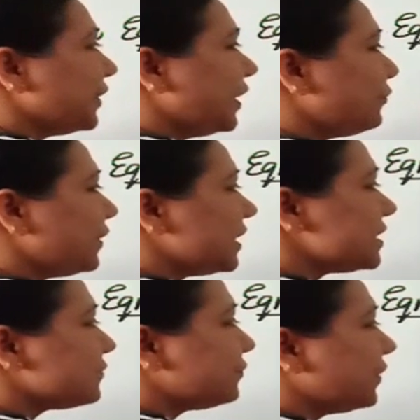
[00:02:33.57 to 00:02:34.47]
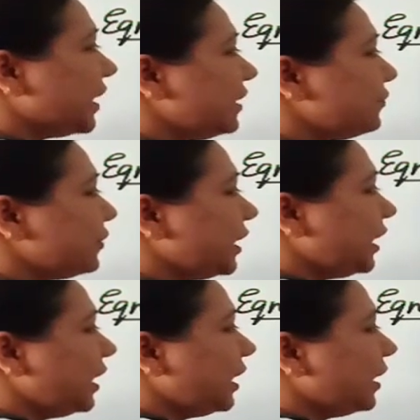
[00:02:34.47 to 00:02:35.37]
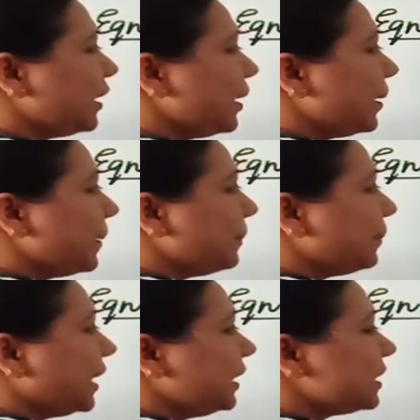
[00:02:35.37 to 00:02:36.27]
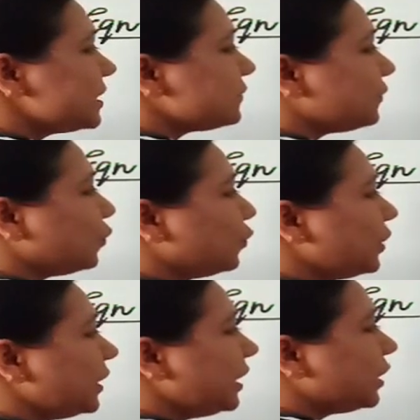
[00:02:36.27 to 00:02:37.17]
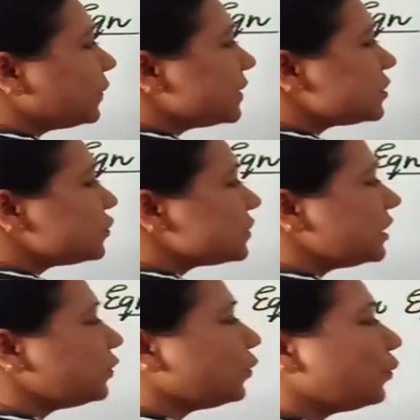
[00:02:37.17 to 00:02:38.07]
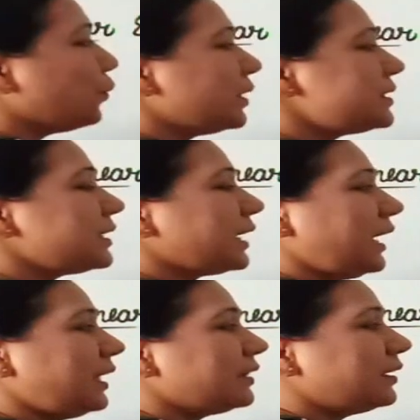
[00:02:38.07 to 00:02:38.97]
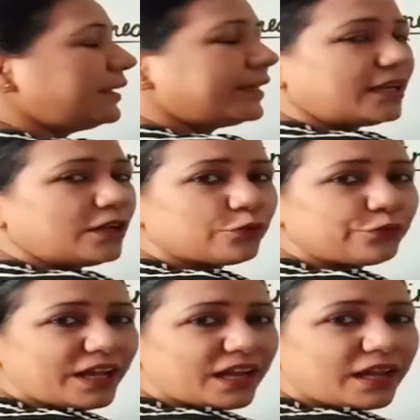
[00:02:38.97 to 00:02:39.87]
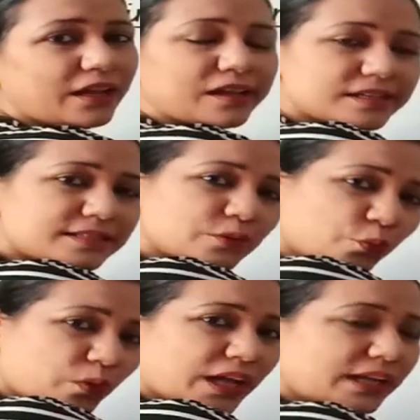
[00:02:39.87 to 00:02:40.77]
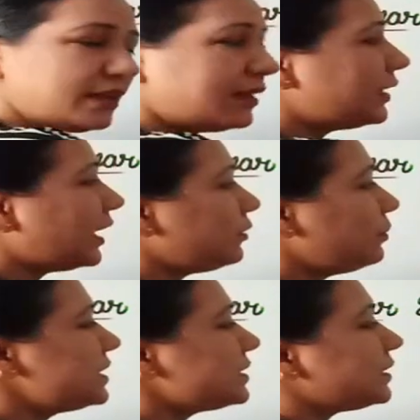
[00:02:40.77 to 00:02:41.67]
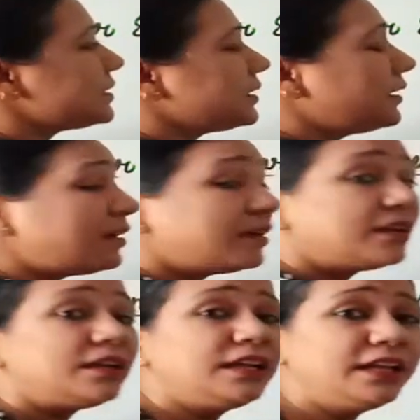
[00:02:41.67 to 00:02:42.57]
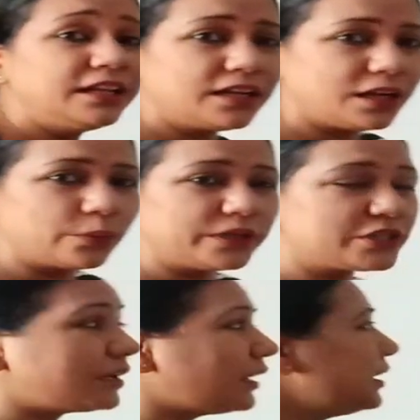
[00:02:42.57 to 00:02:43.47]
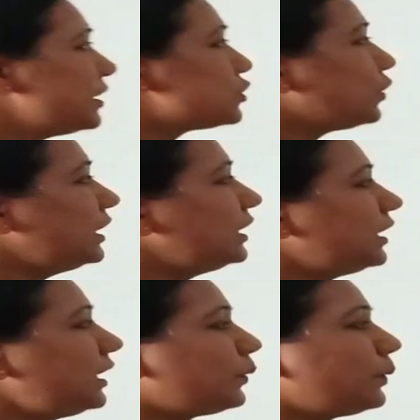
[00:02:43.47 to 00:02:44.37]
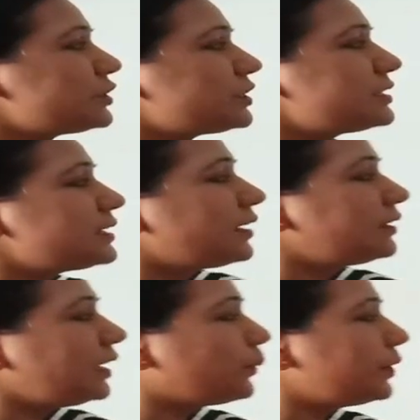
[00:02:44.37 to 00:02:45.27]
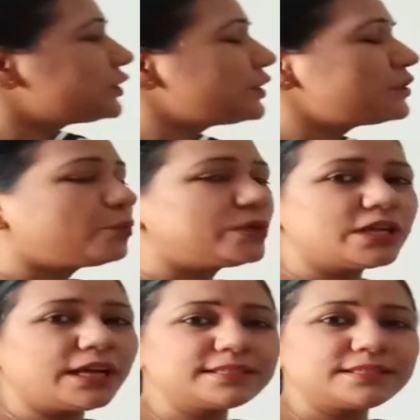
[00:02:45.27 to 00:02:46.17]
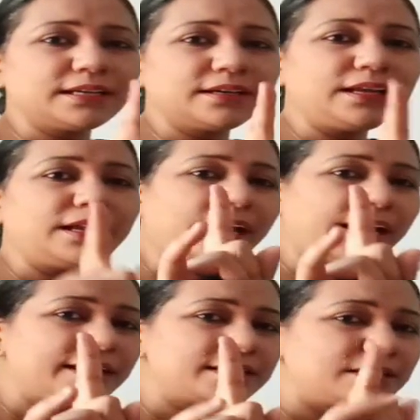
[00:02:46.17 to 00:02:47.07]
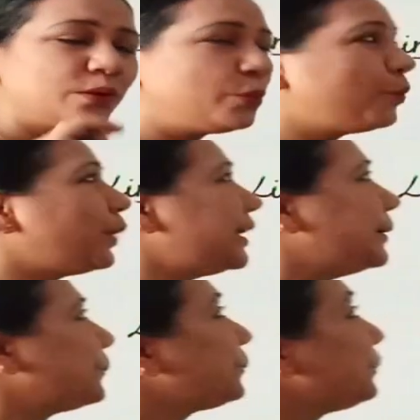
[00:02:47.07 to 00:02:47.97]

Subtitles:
If it is 5a minus 4 equals to 0. Once again, the degree of a is 1. That means it is a linear equation. So linear equations are the equations which has degree as 1.